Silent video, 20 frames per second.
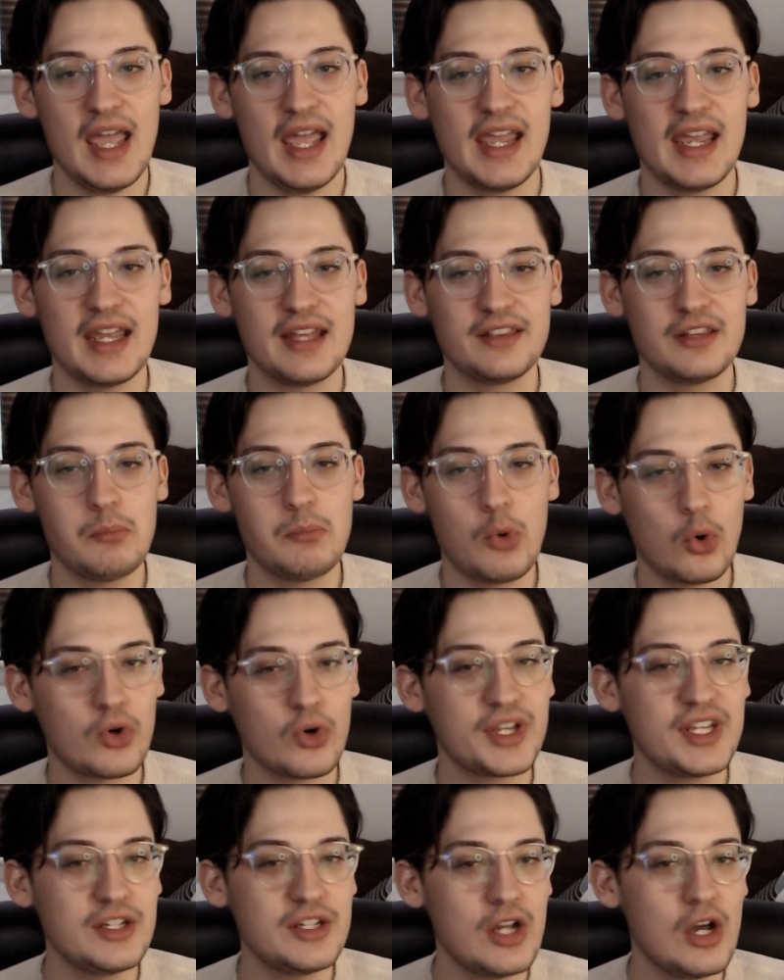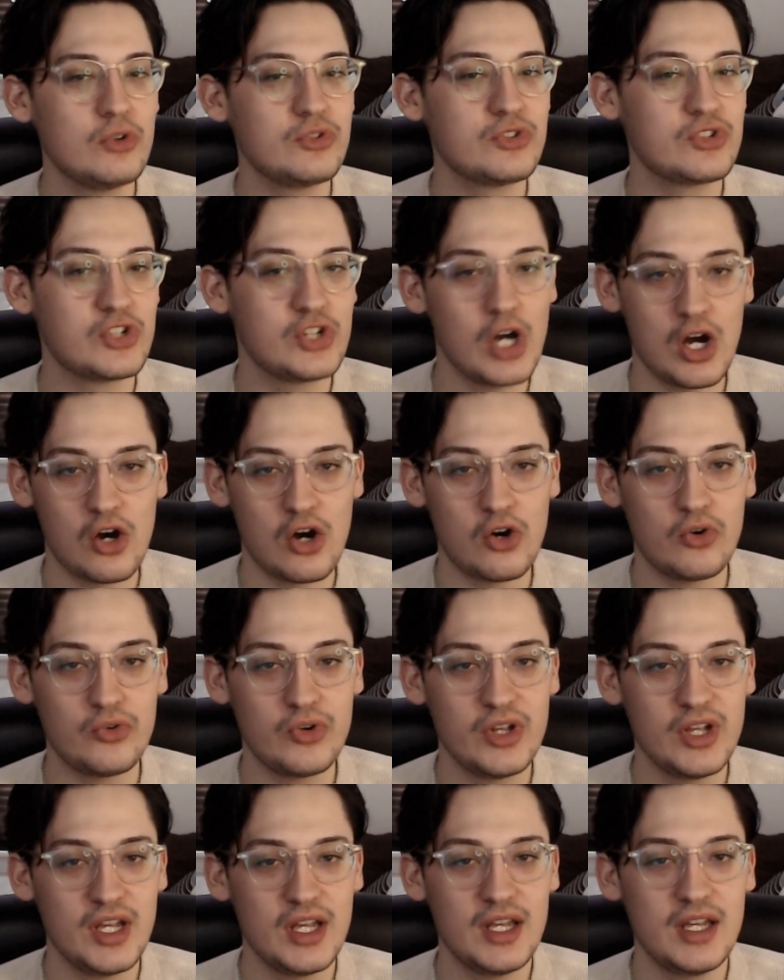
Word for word: And the more he knows Gon,